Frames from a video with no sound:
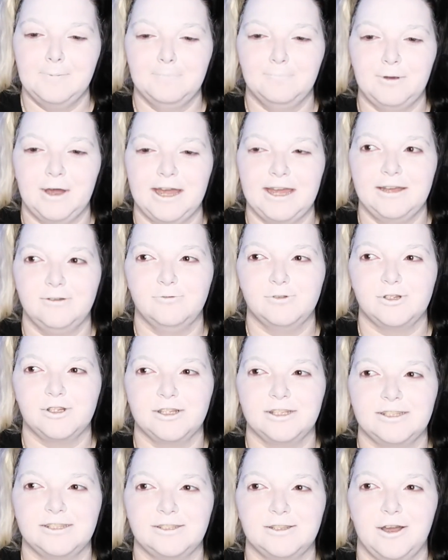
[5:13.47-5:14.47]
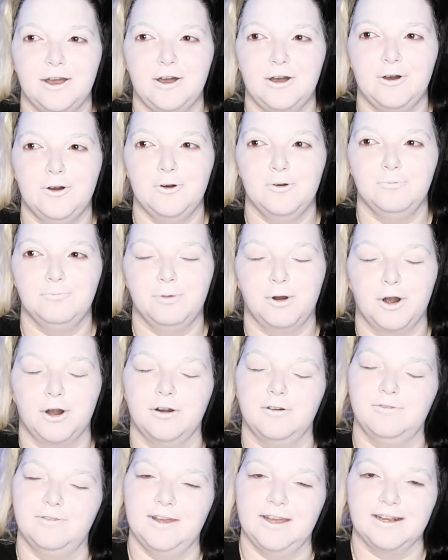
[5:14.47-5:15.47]
But it was just so
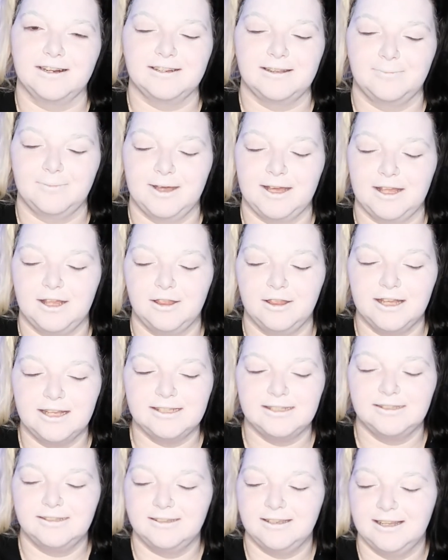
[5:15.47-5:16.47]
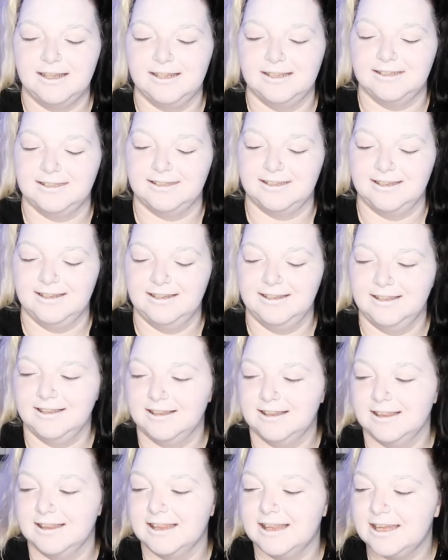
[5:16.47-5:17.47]
perfect. I'm like, this is
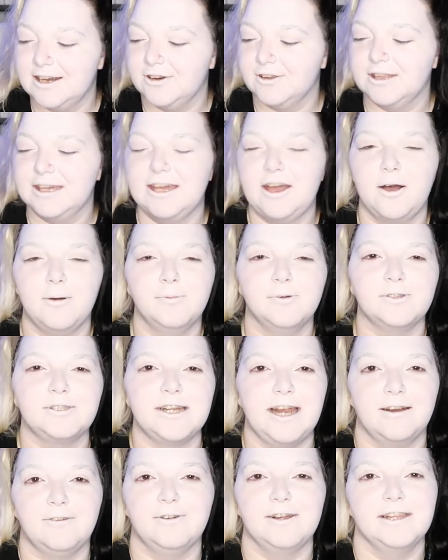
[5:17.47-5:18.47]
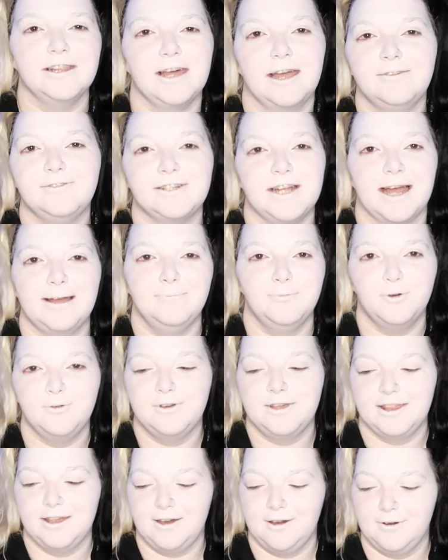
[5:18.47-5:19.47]
literally almost every Lifetime
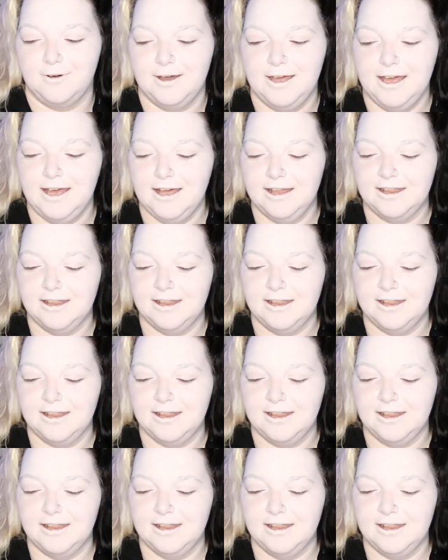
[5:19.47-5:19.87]
movie though.